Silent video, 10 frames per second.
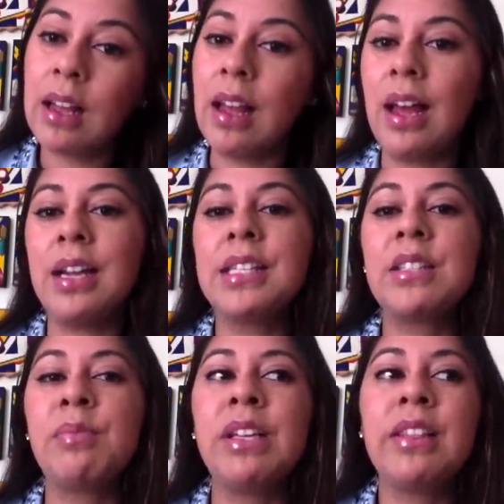And it's
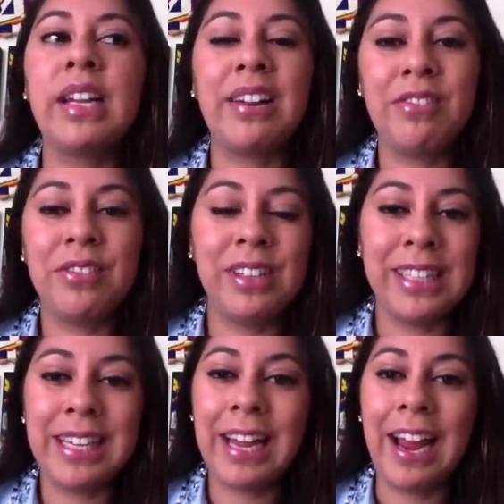something that I
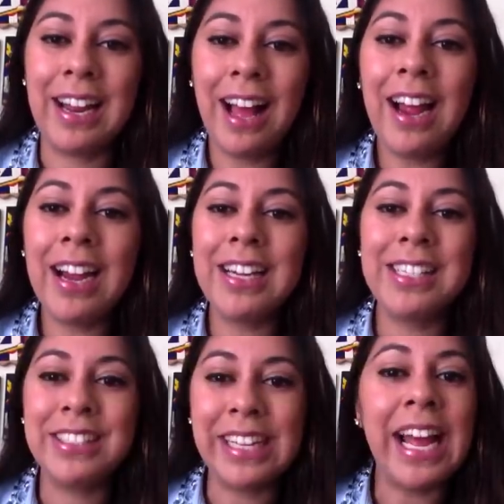really can't hide
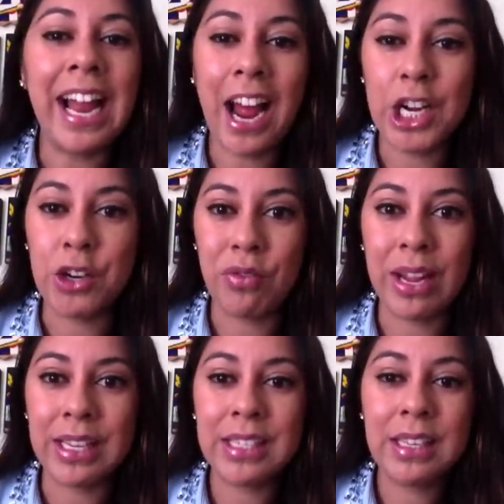because you can't hide your
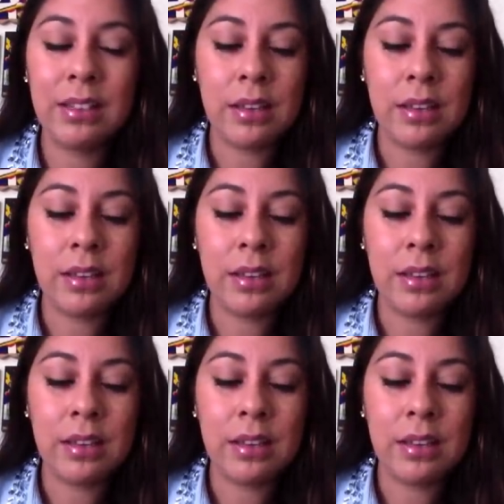face.